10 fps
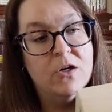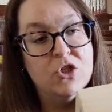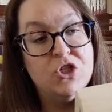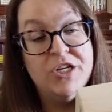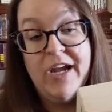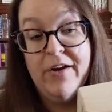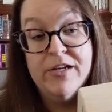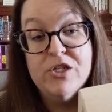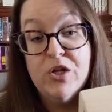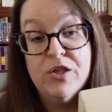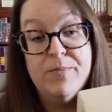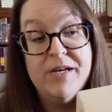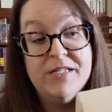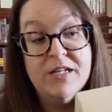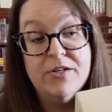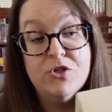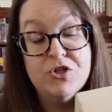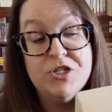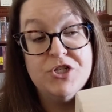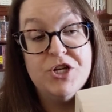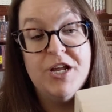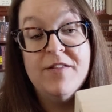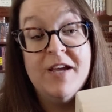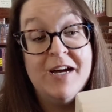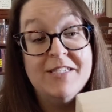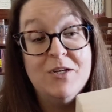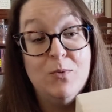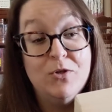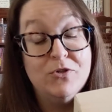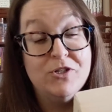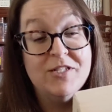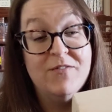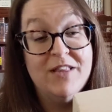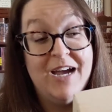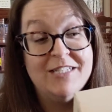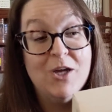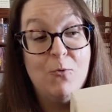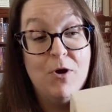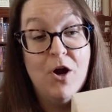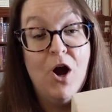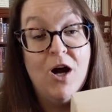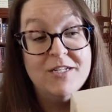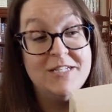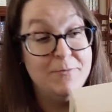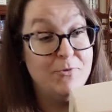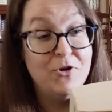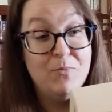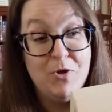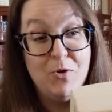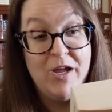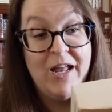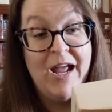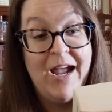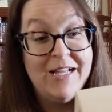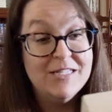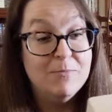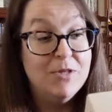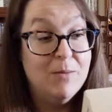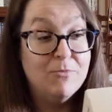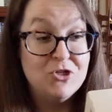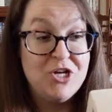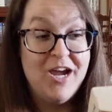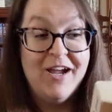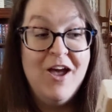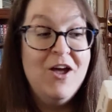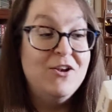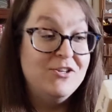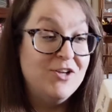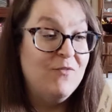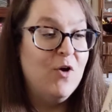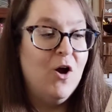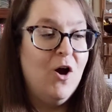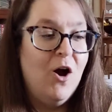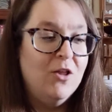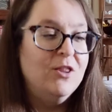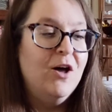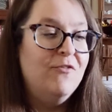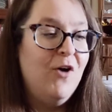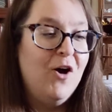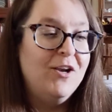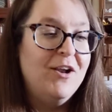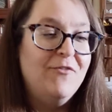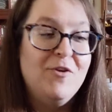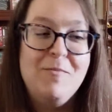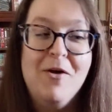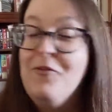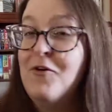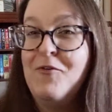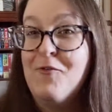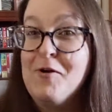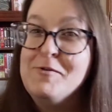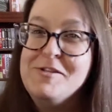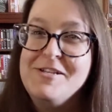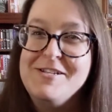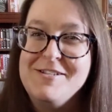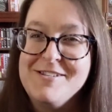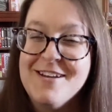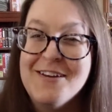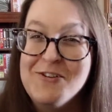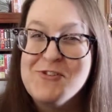she carries on the best-selling tradition in the icy wilderness of Alaska, where a hot-tempered beauty and a handsome lumberjack discover a love hot enough to melt the frozen tundra.